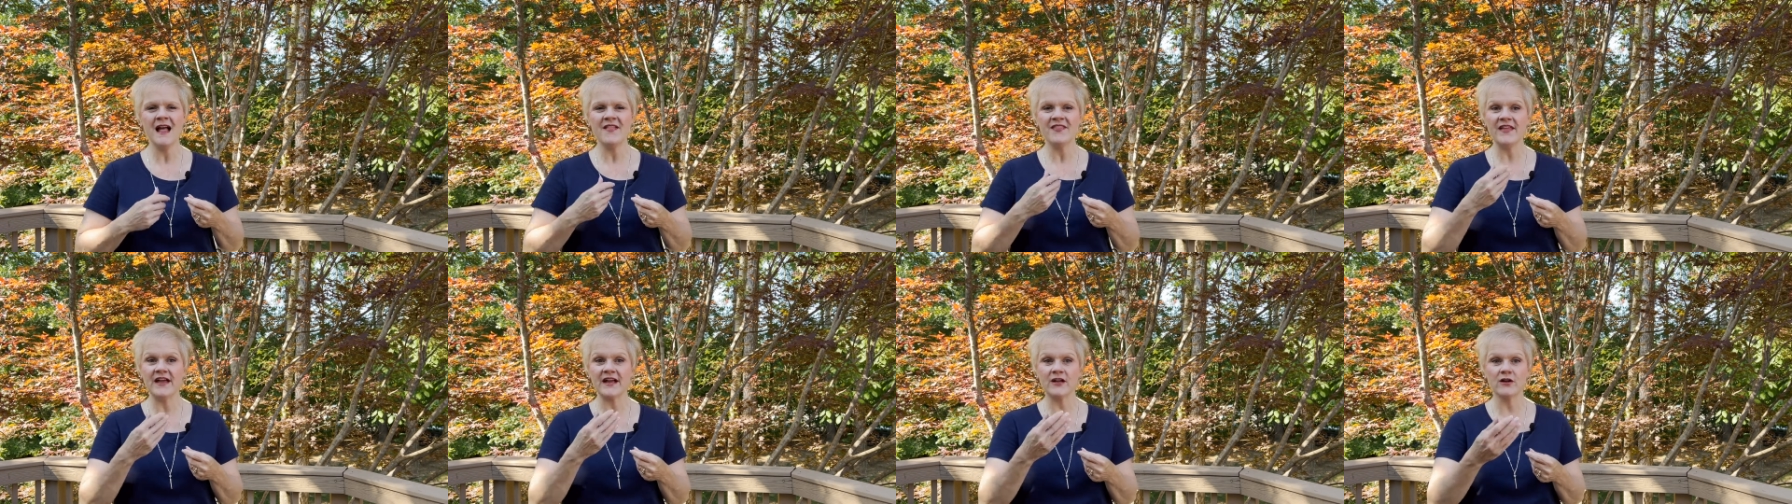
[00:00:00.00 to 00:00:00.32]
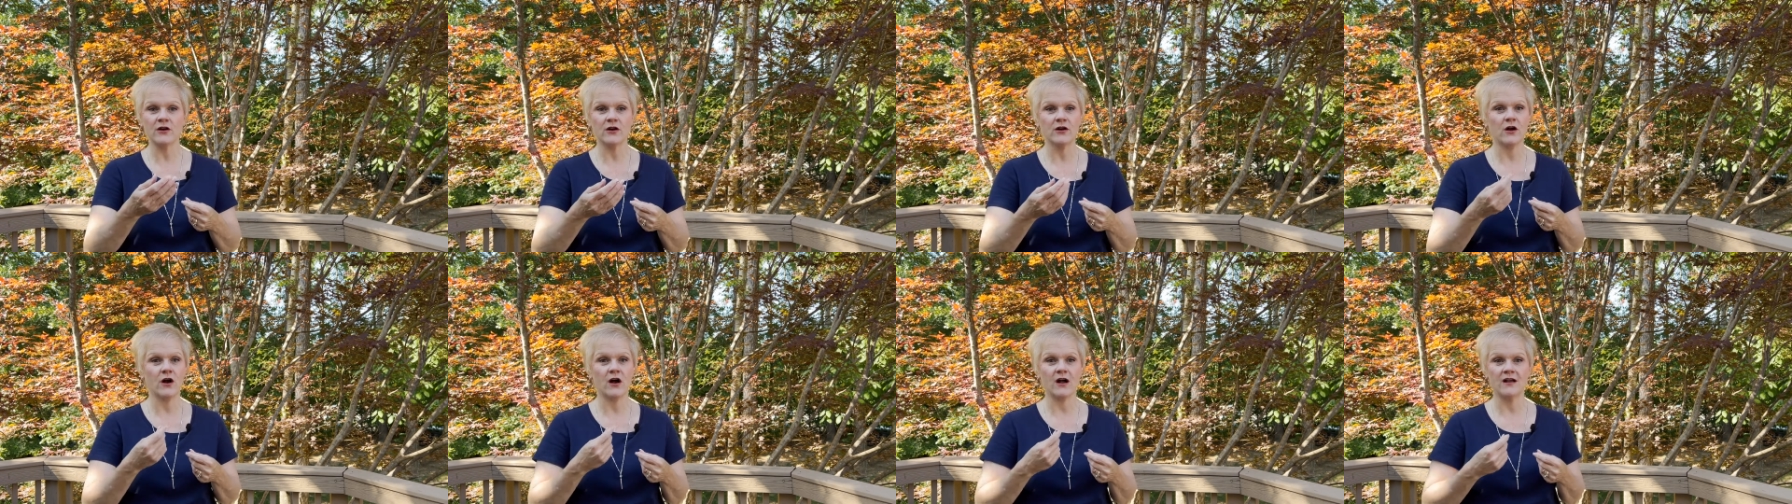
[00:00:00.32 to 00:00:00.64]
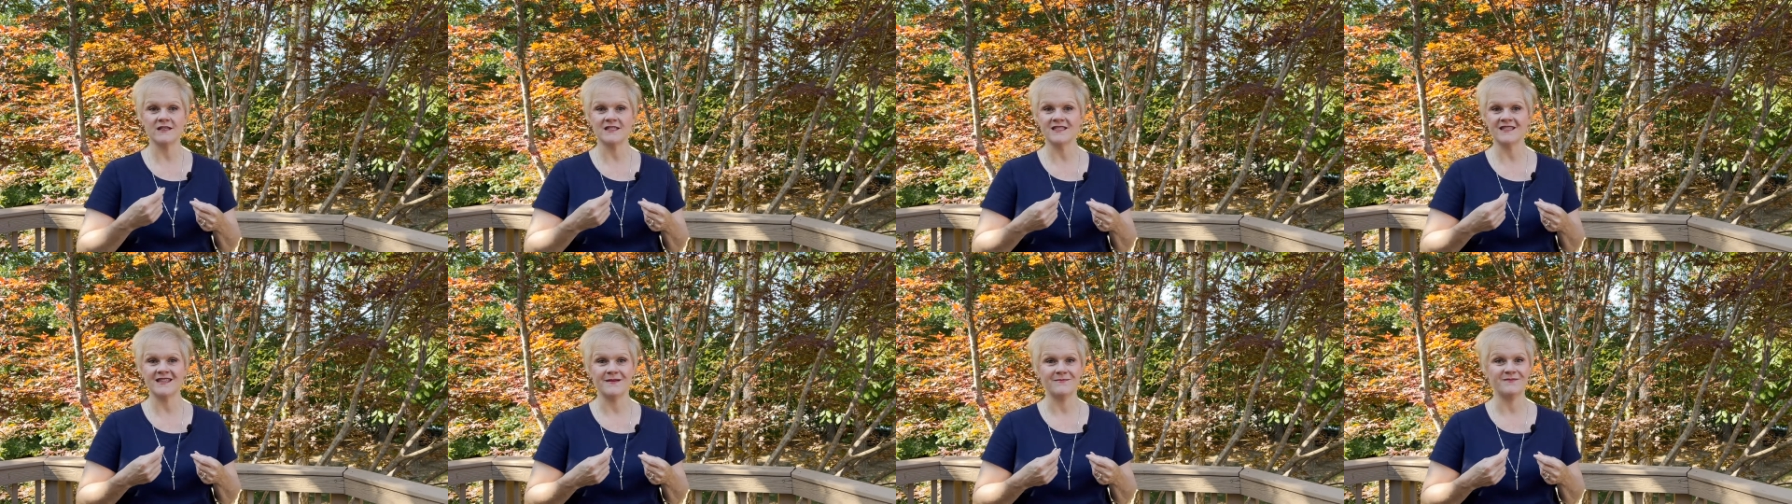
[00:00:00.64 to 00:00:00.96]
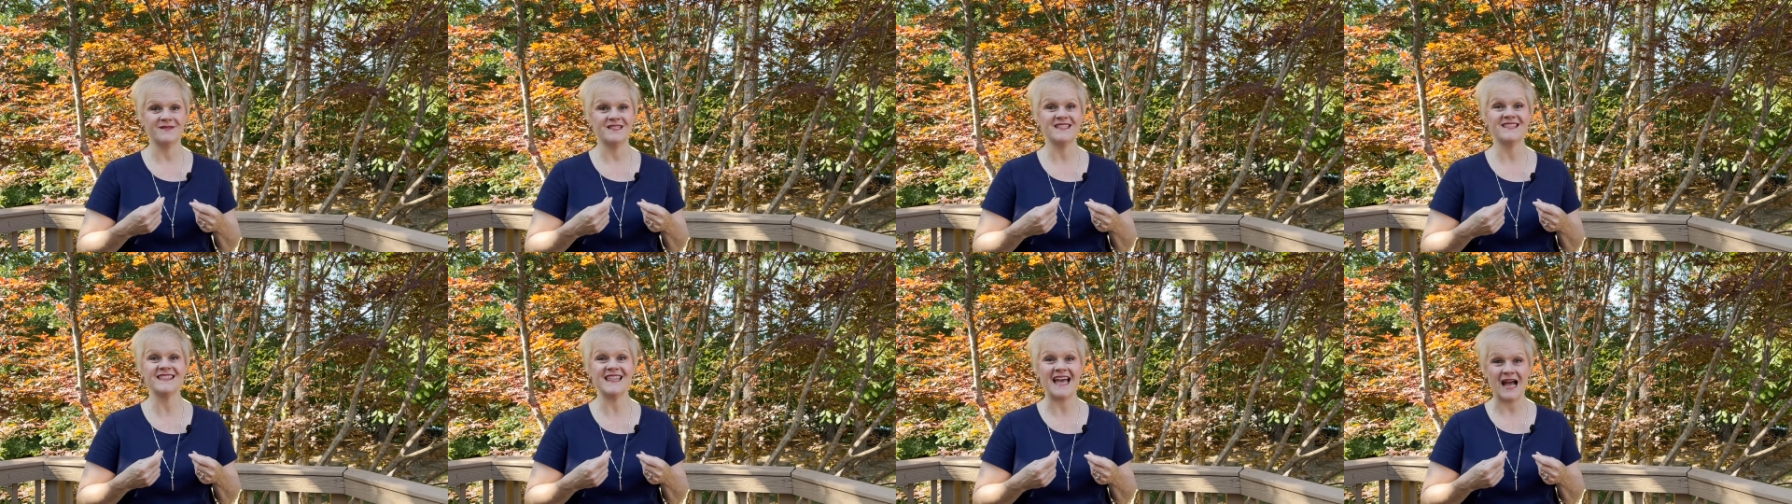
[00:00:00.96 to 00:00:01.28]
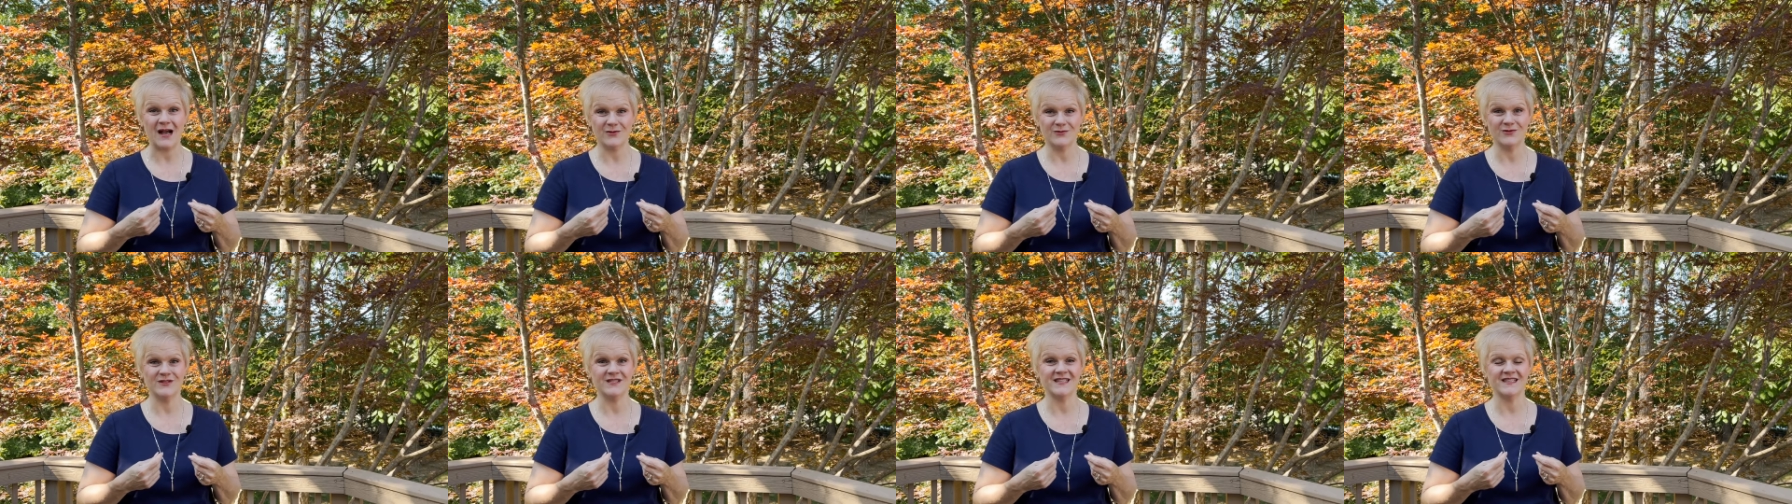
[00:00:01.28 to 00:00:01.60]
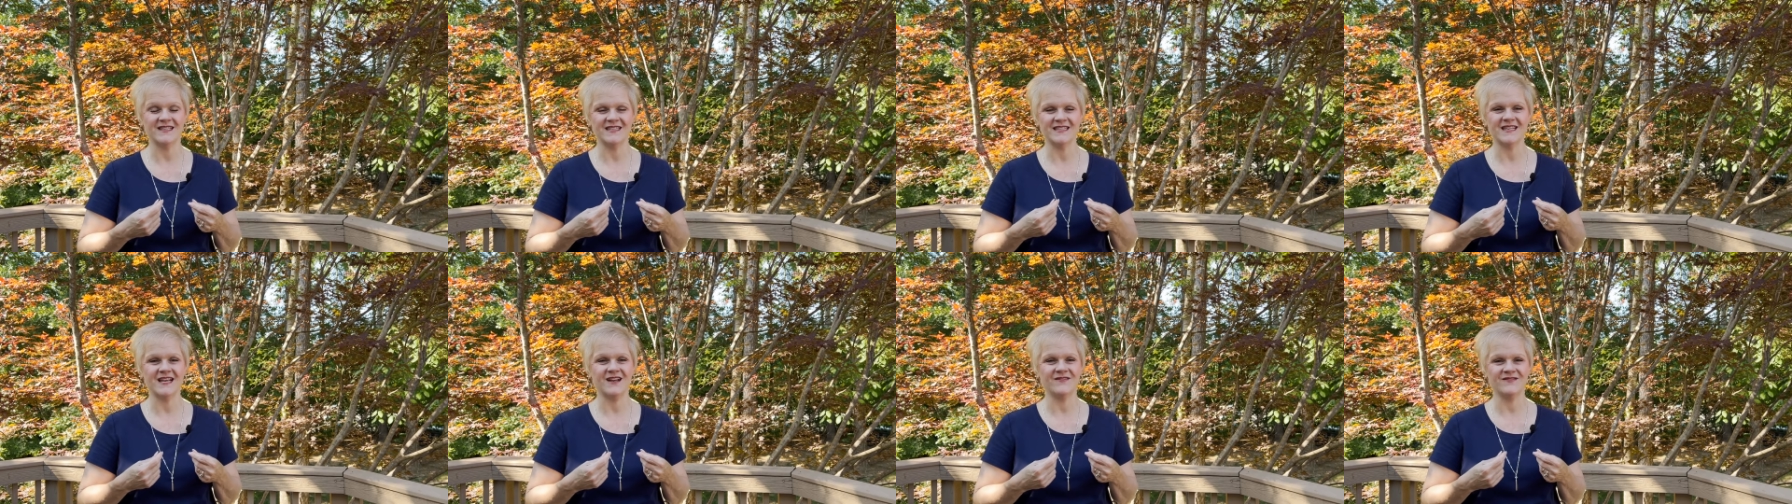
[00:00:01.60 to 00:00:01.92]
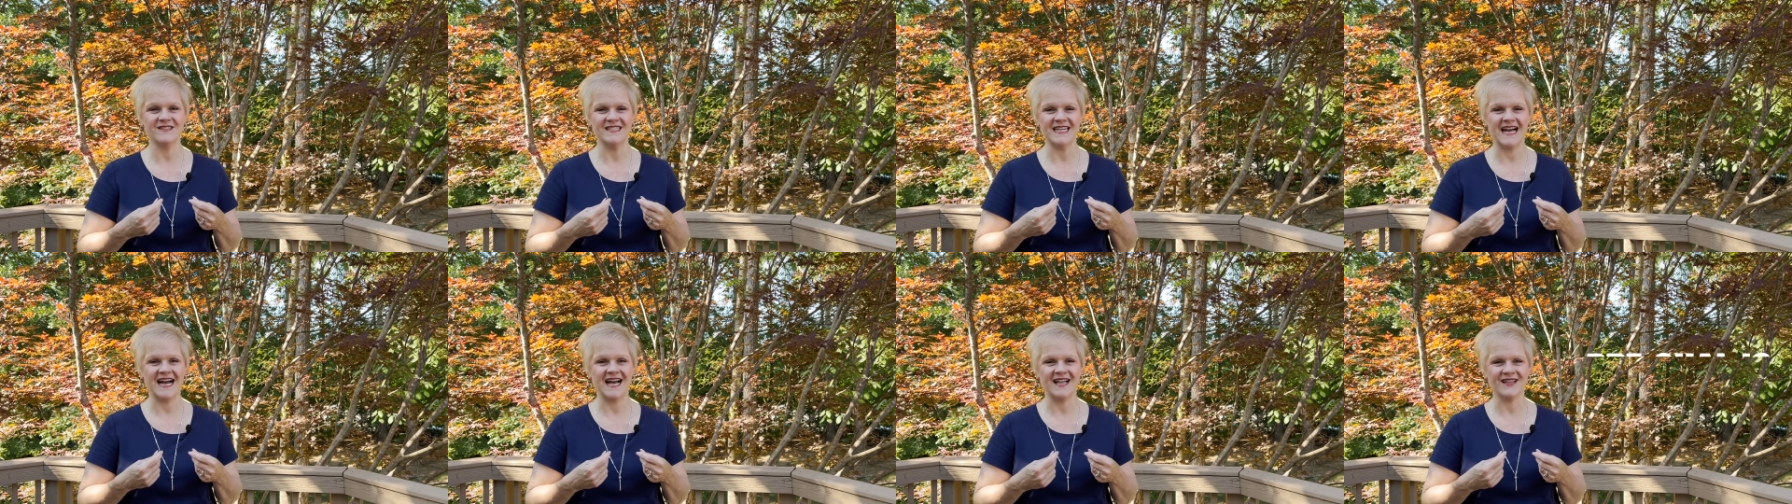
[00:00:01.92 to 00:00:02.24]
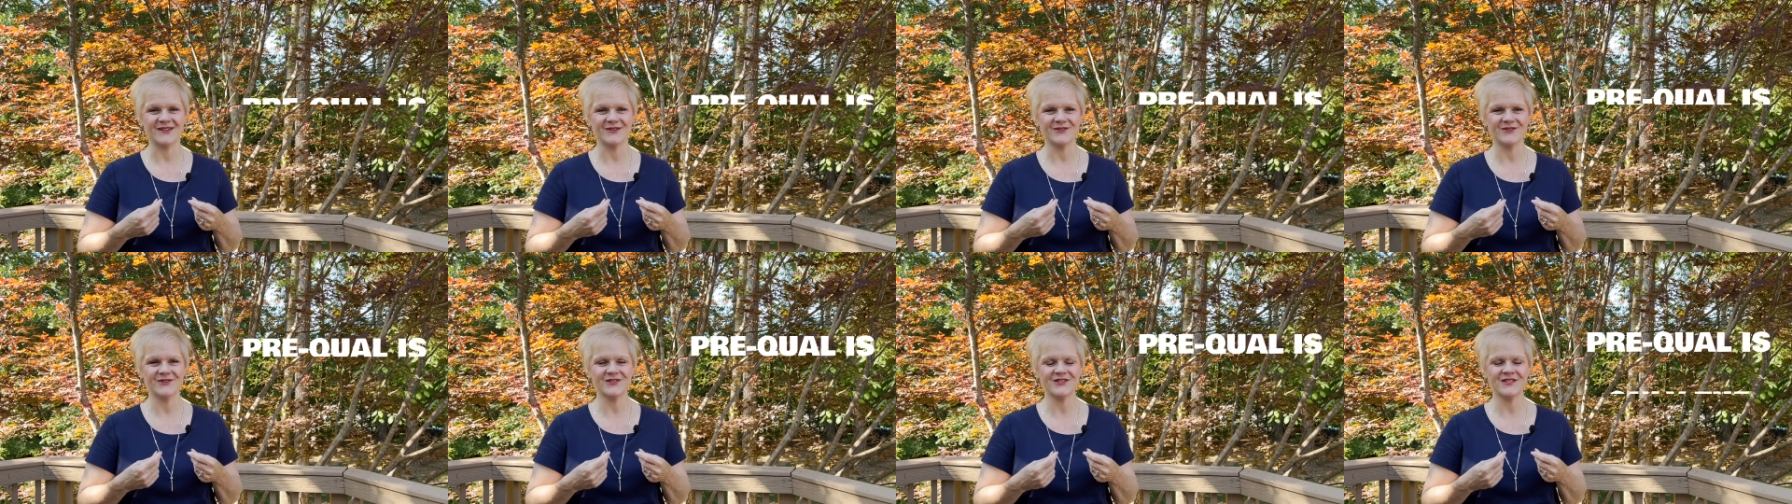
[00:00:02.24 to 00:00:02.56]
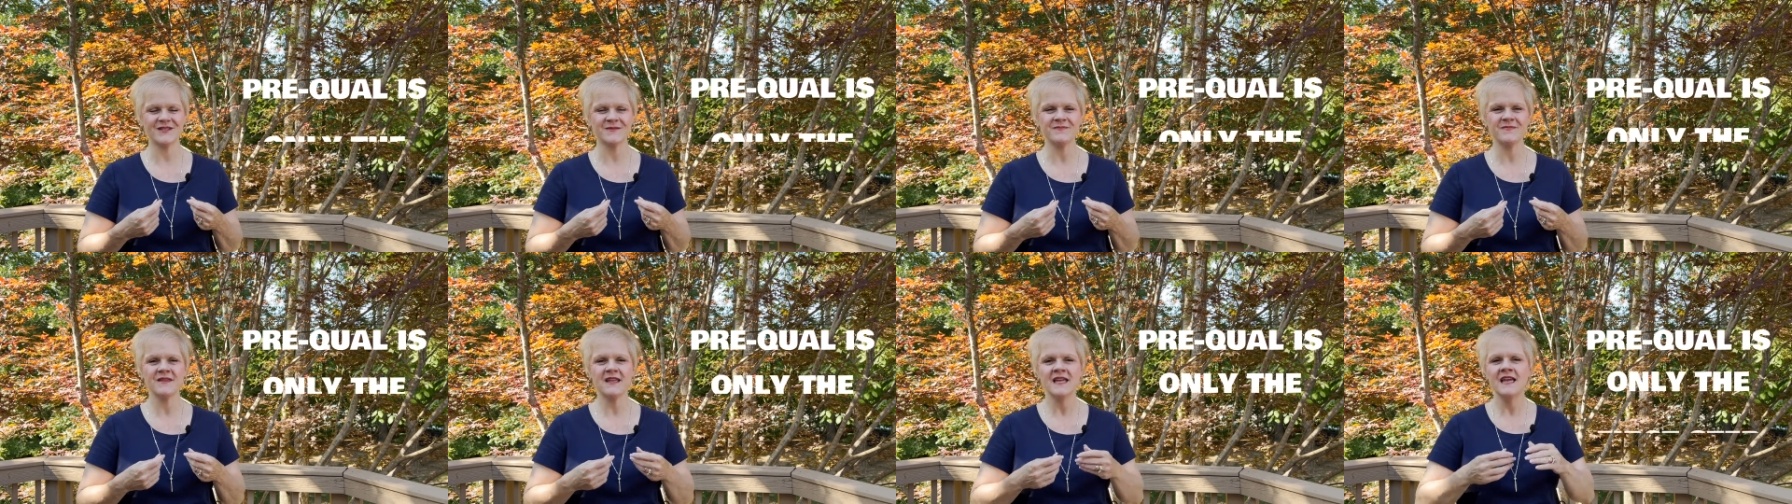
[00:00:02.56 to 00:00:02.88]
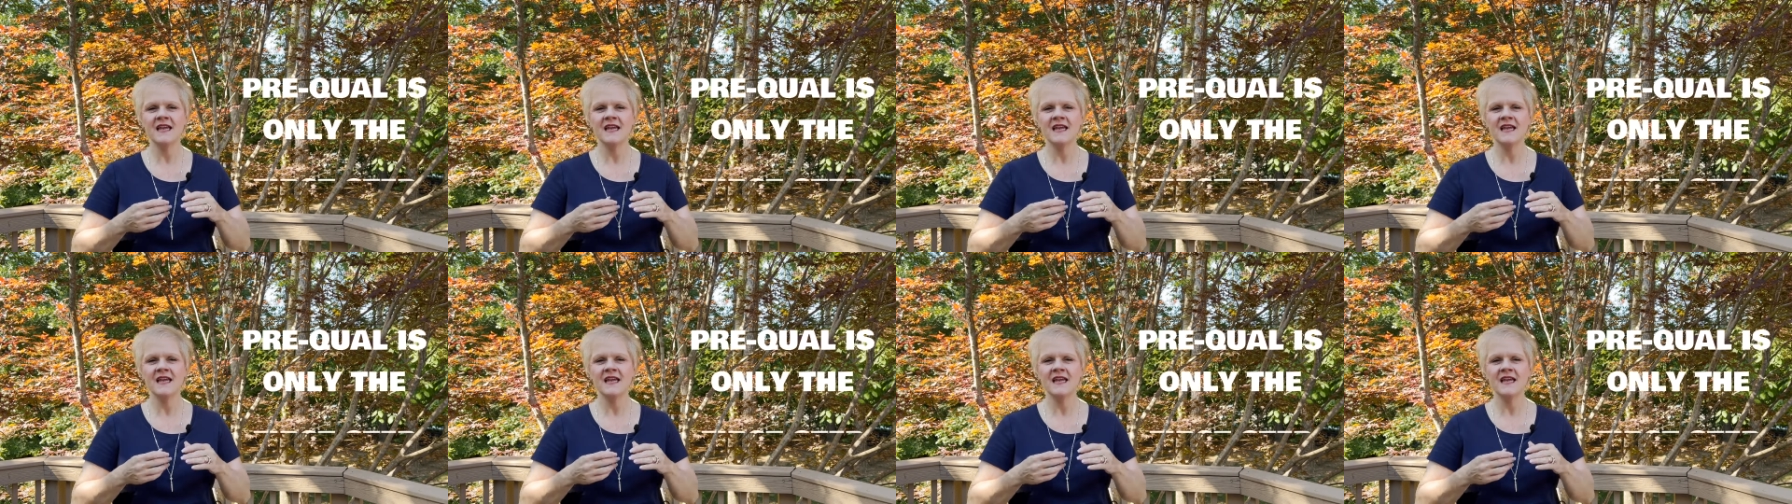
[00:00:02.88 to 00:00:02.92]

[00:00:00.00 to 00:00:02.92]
that could cost them thousands of dollars.